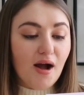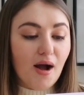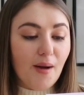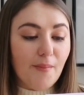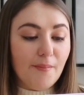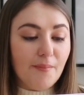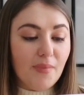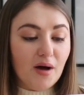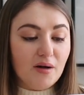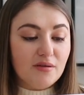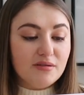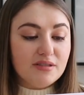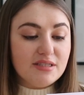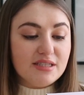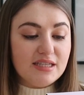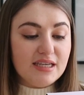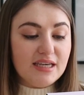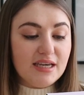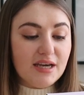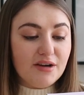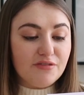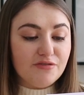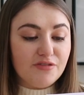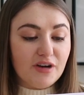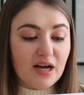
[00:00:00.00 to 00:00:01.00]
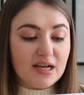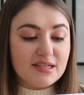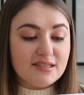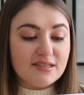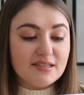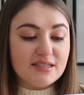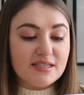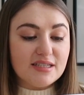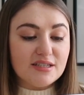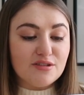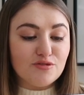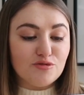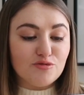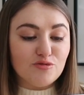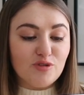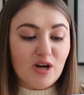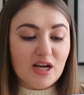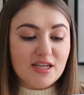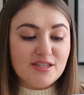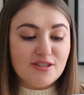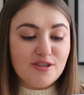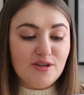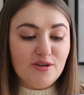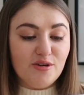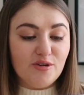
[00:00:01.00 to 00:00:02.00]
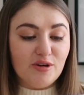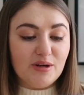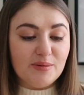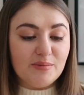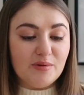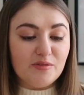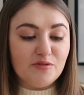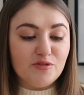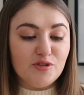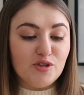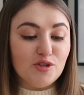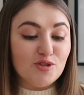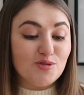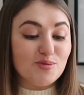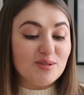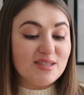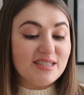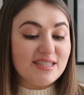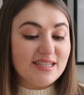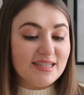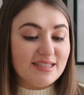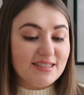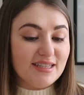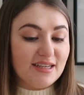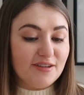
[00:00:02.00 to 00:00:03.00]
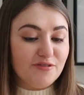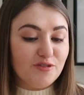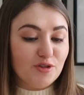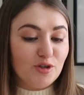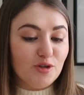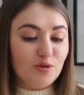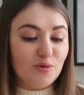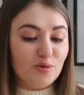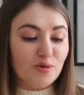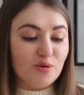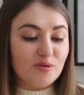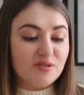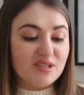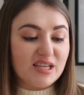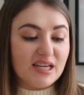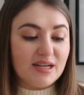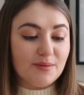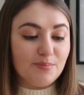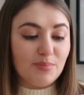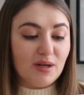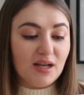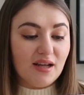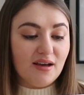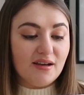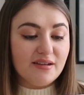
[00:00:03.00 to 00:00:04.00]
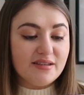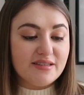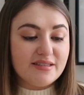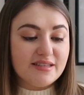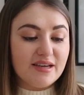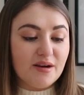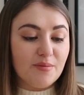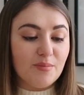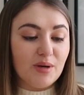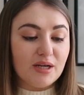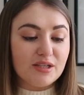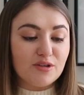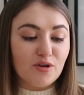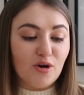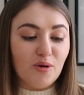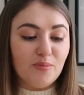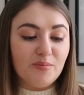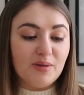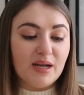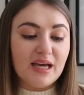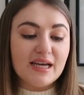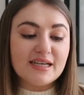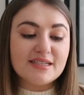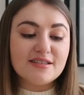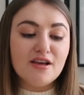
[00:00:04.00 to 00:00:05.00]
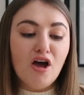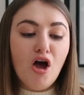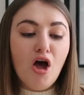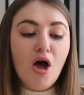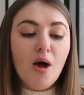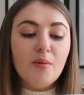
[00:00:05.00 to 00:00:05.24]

A multi-faceted rescue cream infused with six African oils and a plant ceramide complex